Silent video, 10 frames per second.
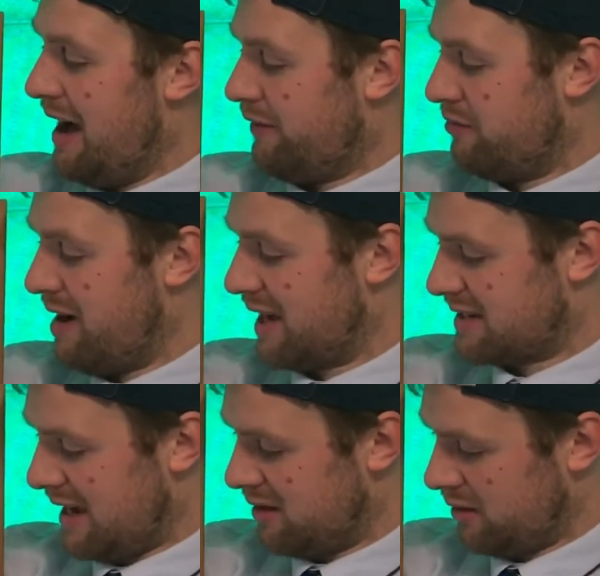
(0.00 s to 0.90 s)
a
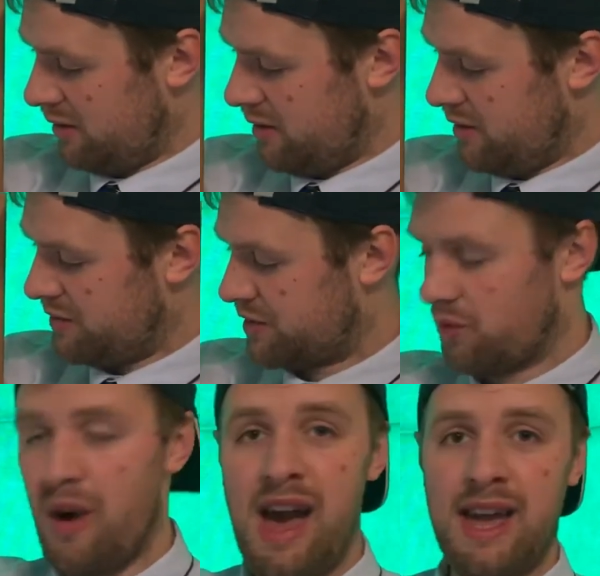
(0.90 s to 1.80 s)
rectangle and a
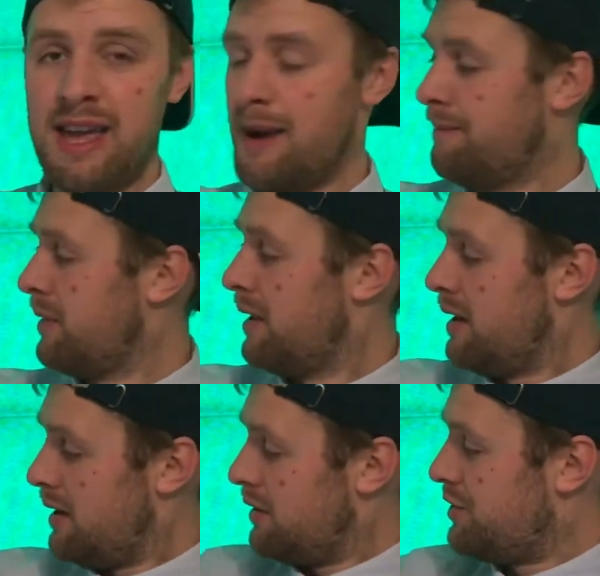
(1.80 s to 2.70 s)
square here.
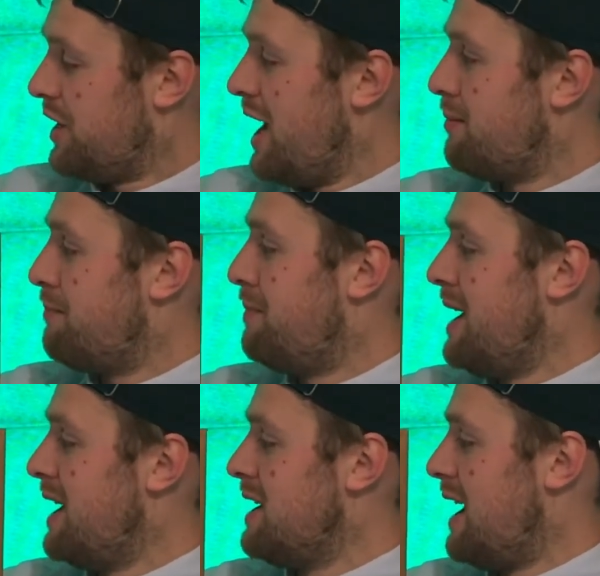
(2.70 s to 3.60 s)
Shape
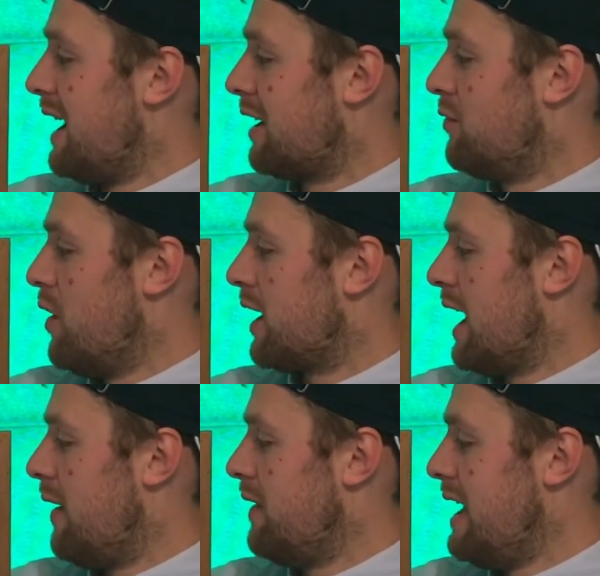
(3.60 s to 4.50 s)
B, I can work
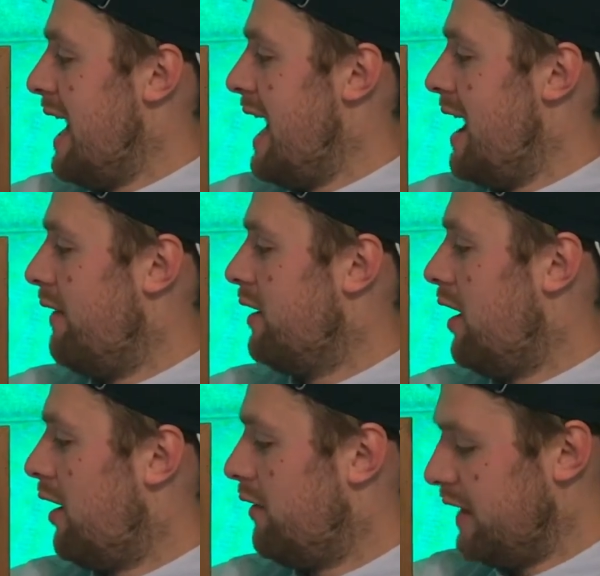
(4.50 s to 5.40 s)
out the area
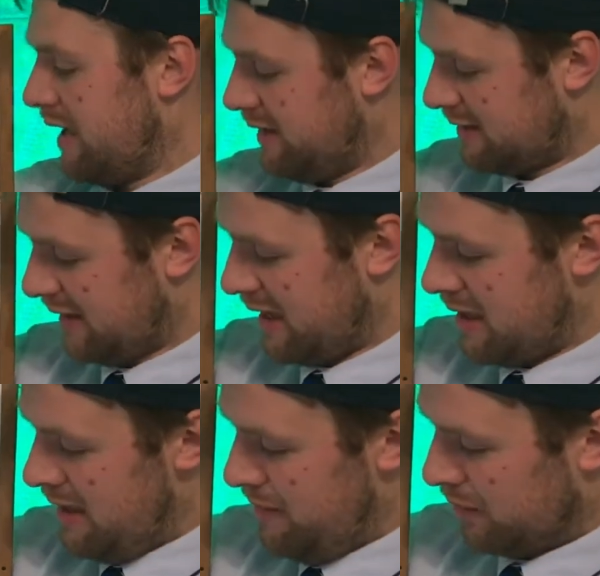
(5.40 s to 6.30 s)
of easily
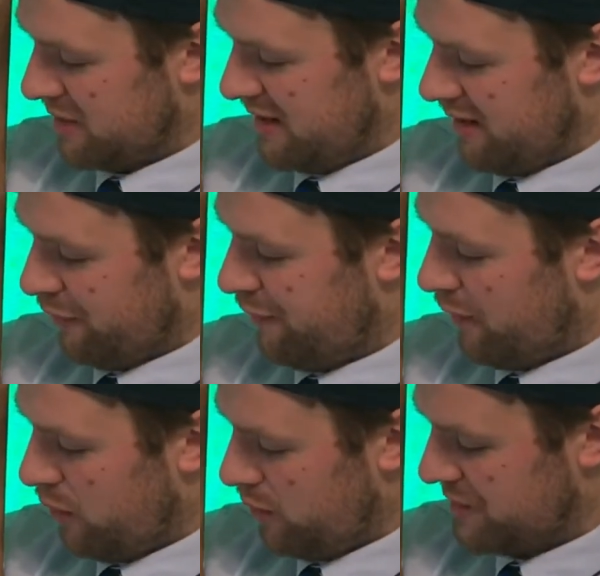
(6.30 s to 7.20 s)
because it is
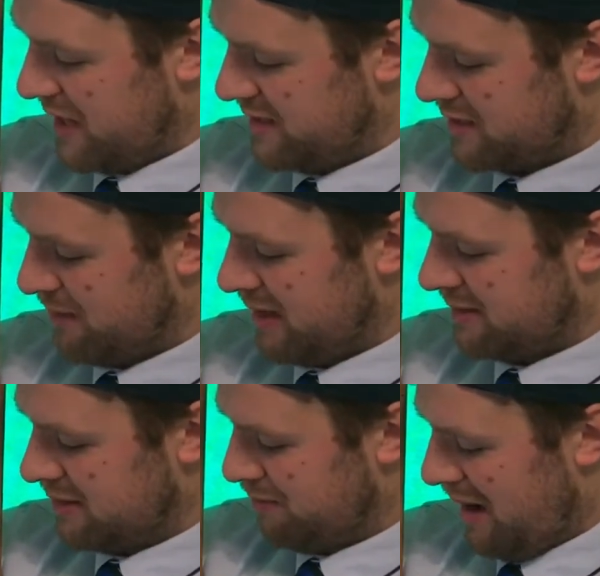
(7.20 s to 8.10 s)
4
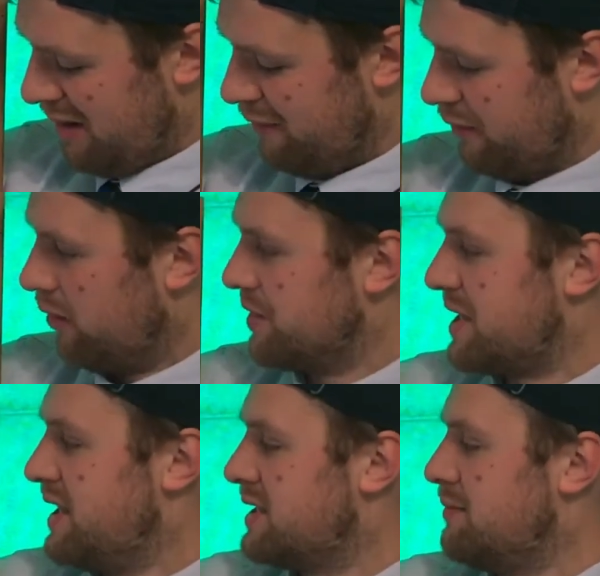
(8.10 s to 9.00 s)
centimetres by 4
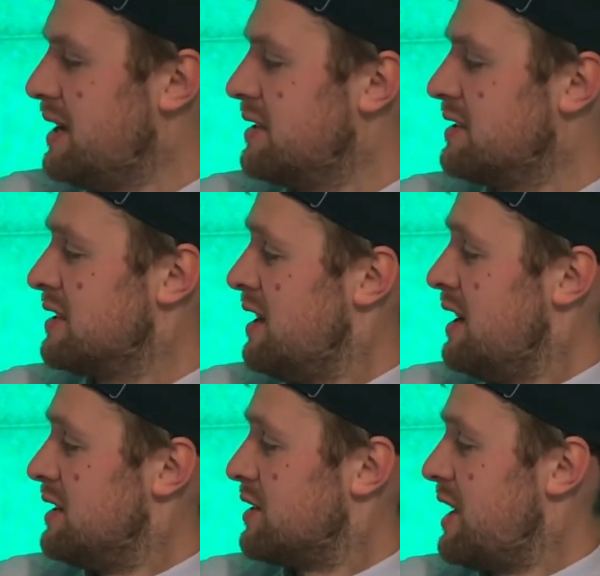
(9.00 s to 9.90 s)
centimetres.
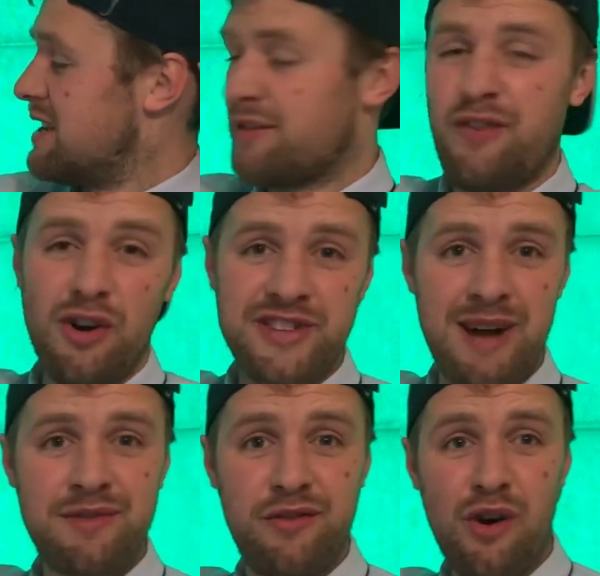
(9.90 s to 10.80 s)
So that's 4
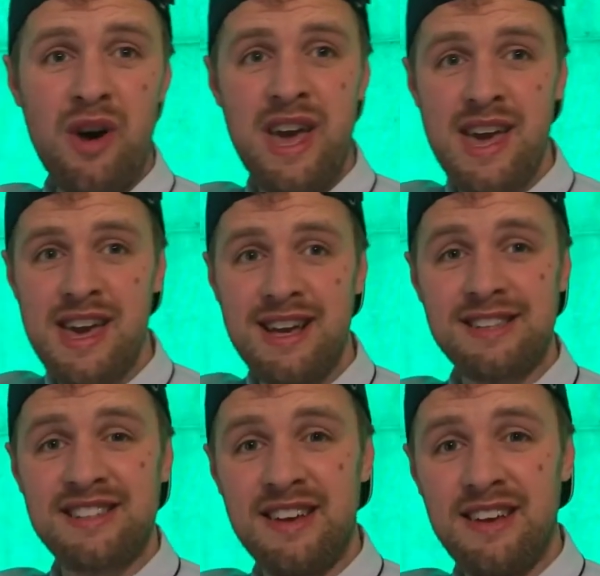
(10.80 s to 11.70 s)
times 4 is